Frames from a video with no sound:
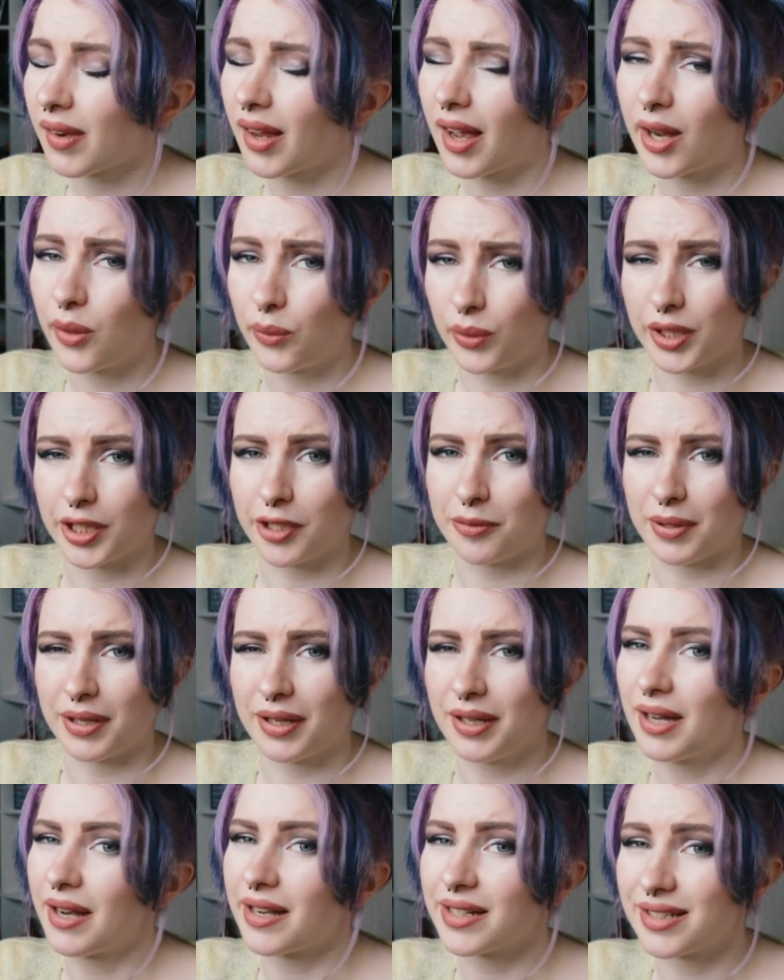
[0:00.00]
I will
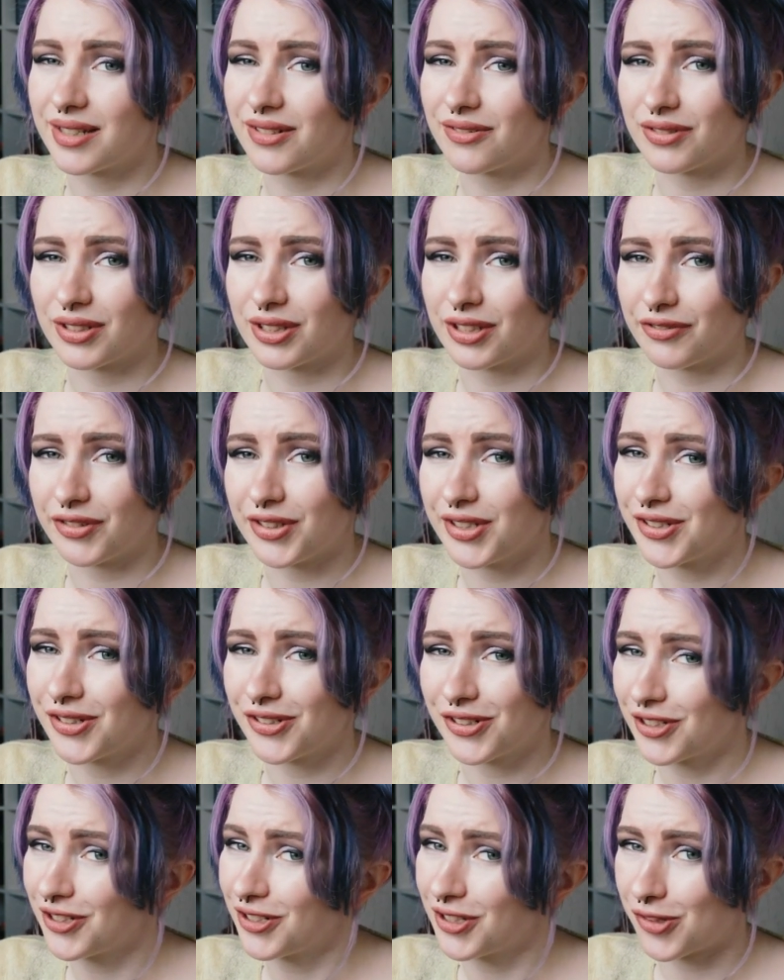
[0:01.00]
admit, I didn't really
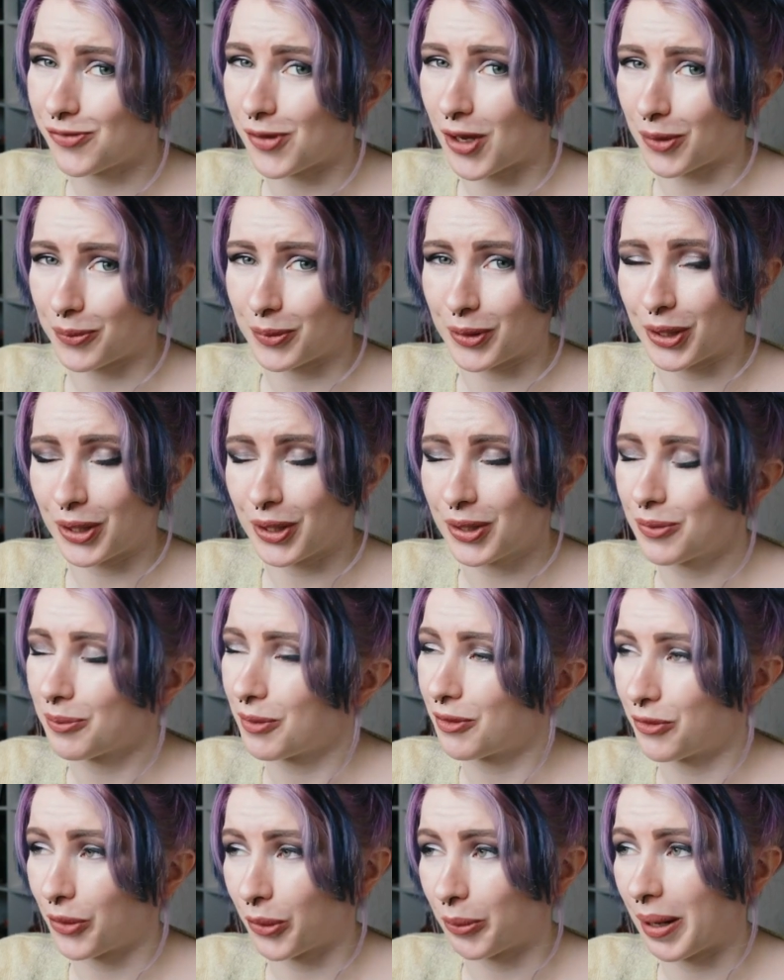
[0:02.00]
research into the Mac Mini
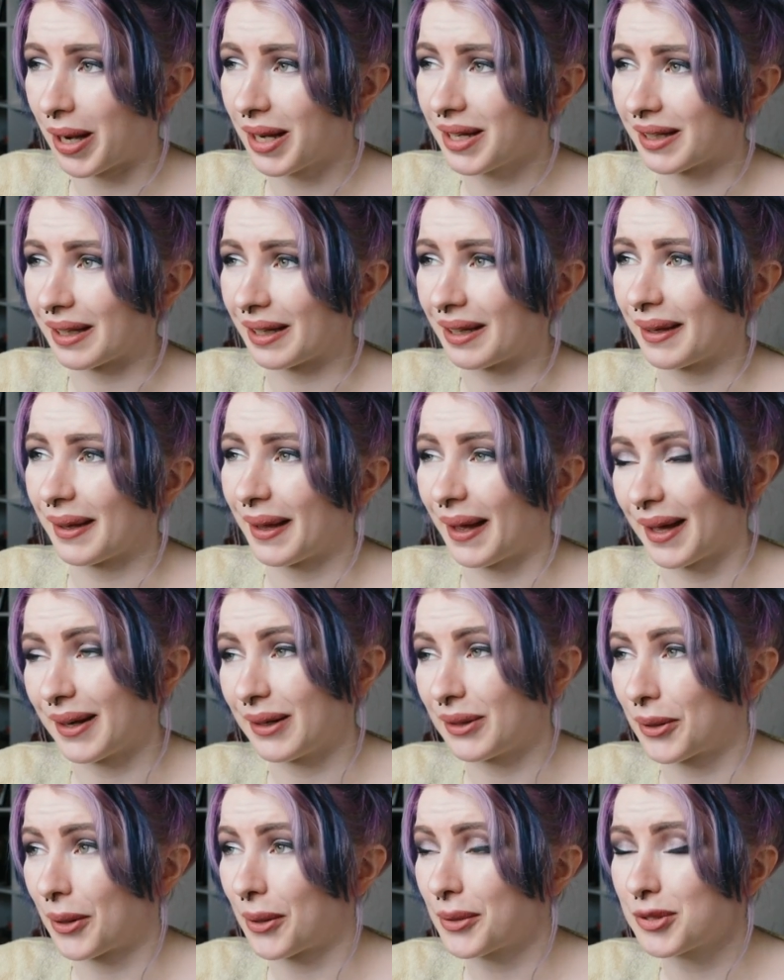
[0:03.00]
before buying it, and
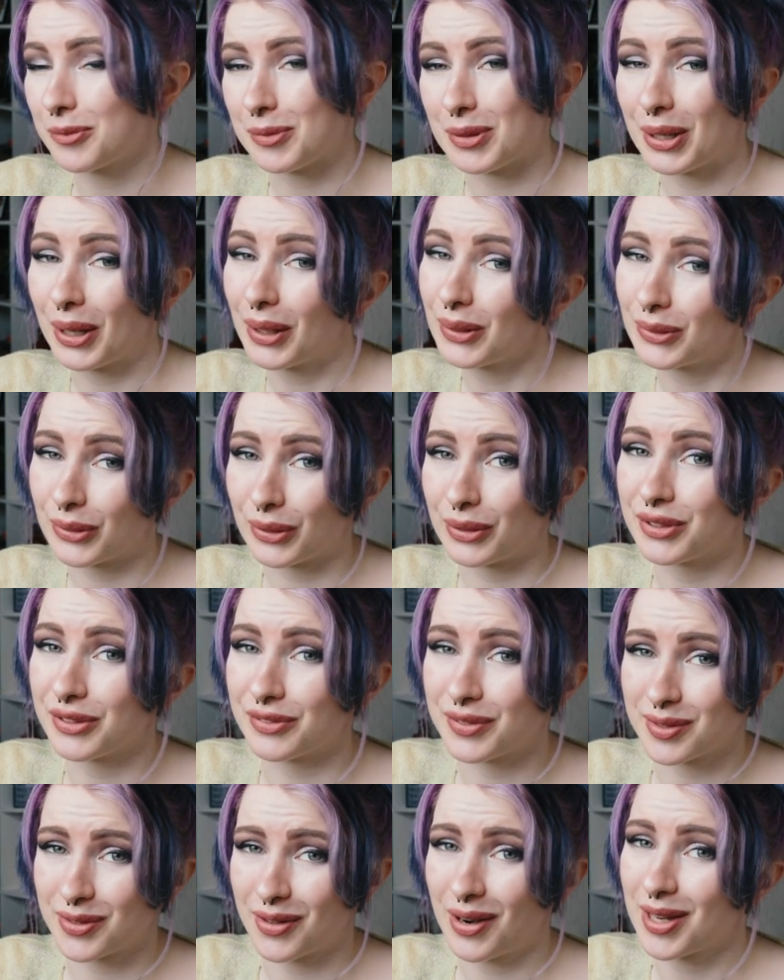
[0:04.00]
it caused me a lot
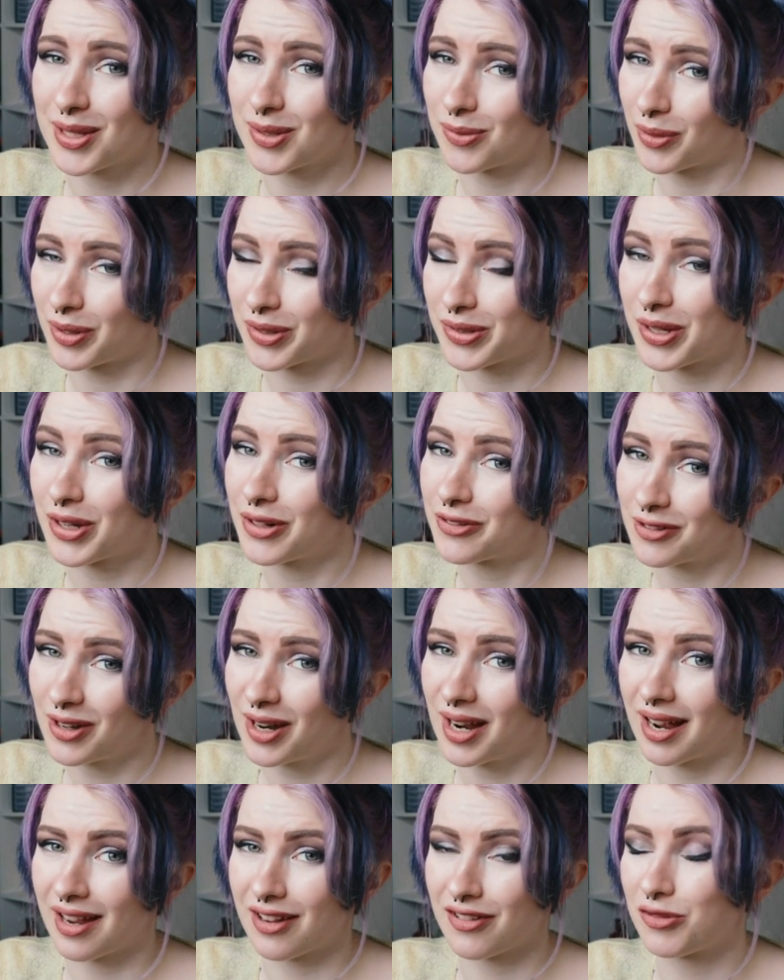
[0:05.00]
of stress once it
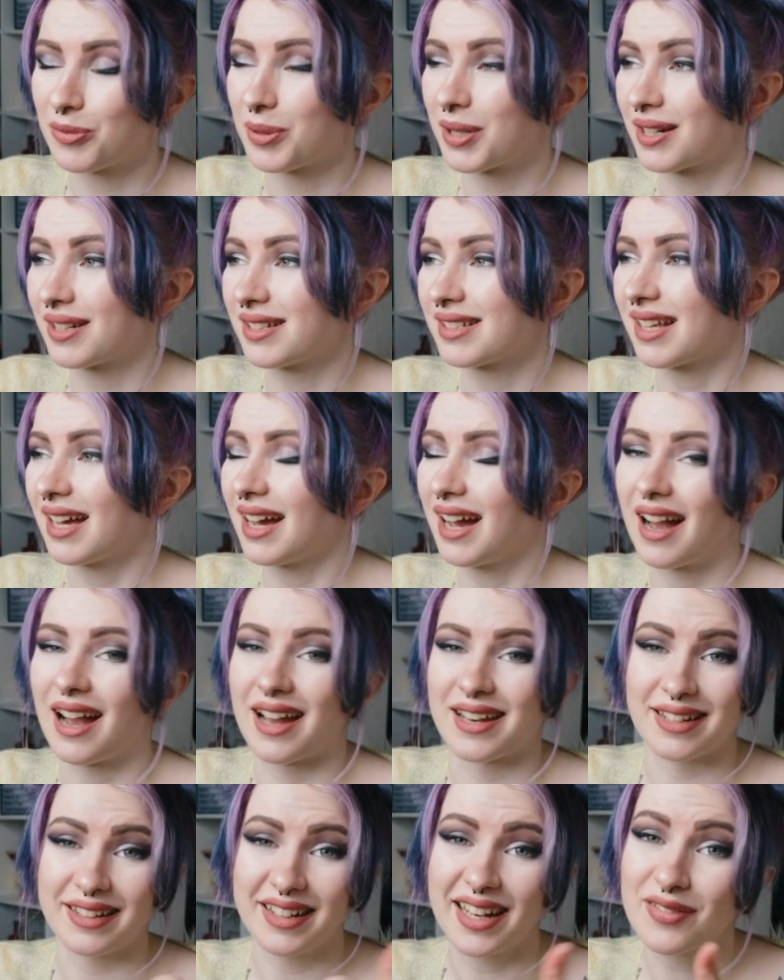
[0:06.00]
arrived because
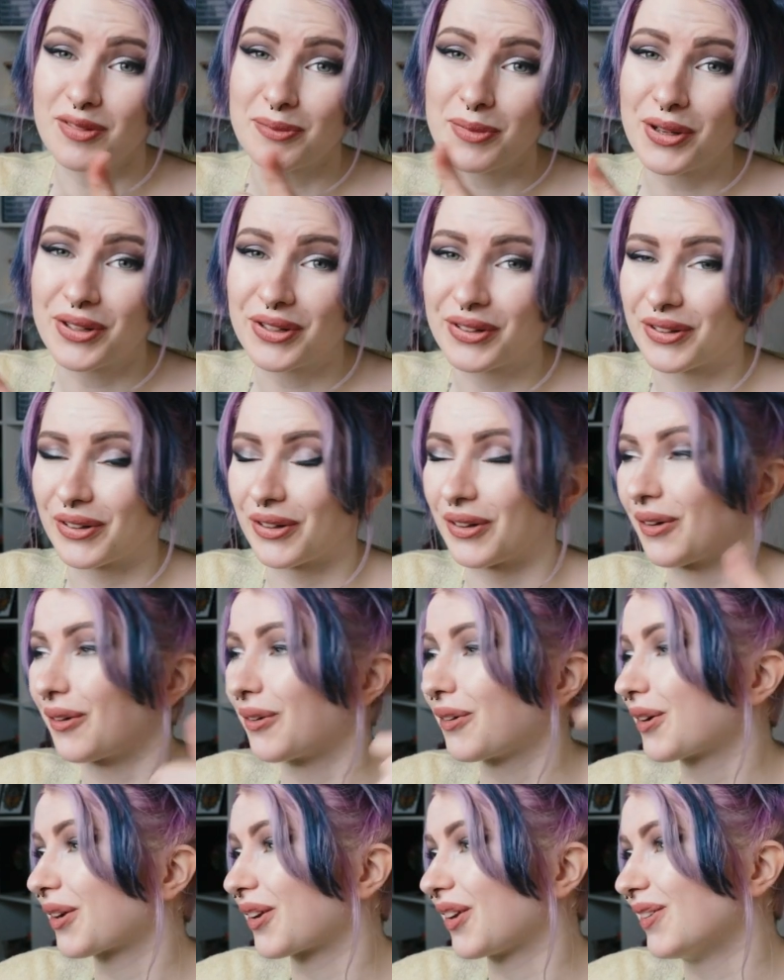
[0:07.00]
I didn't have a monitor
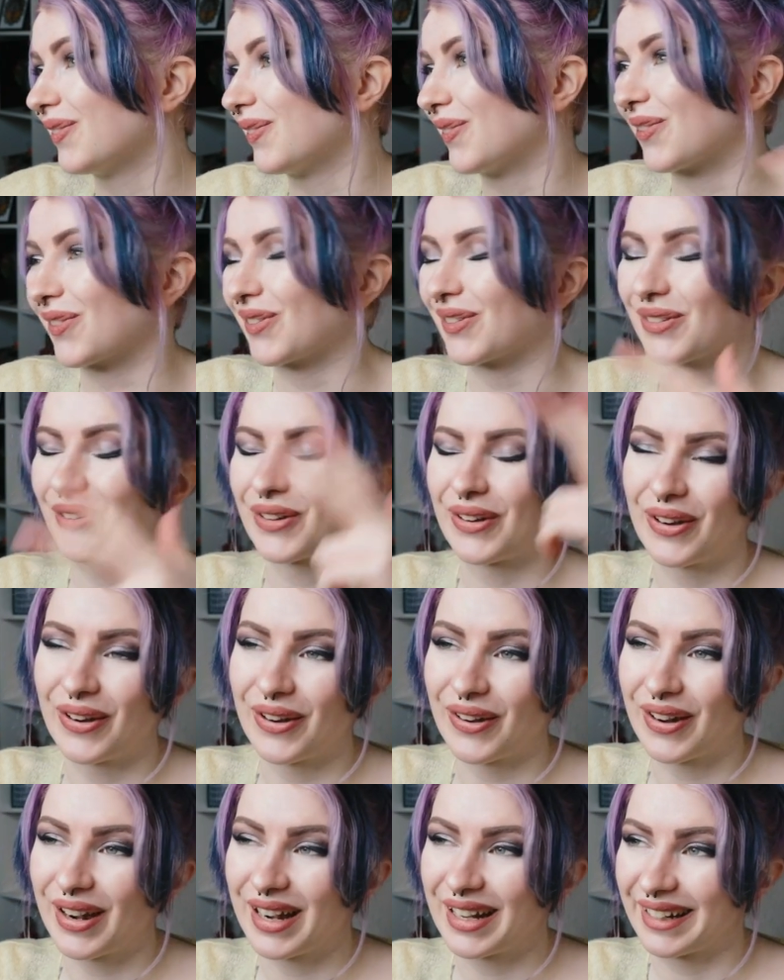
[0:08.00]
or a keyboard
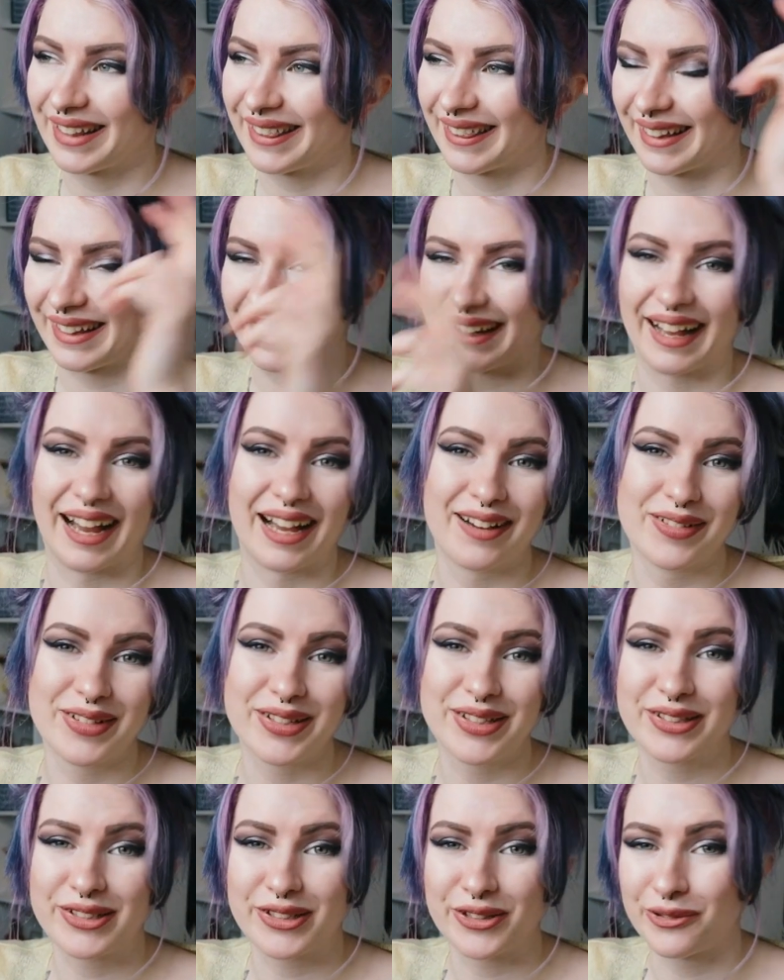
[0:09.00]
or anything. I
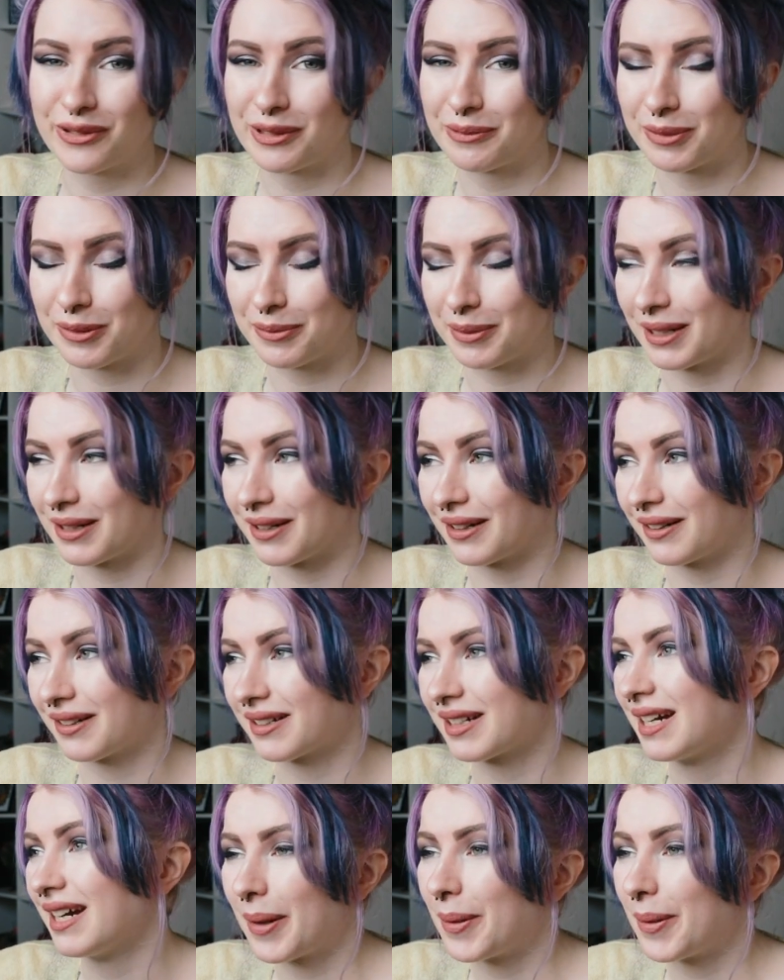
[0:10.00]
was so unprepared.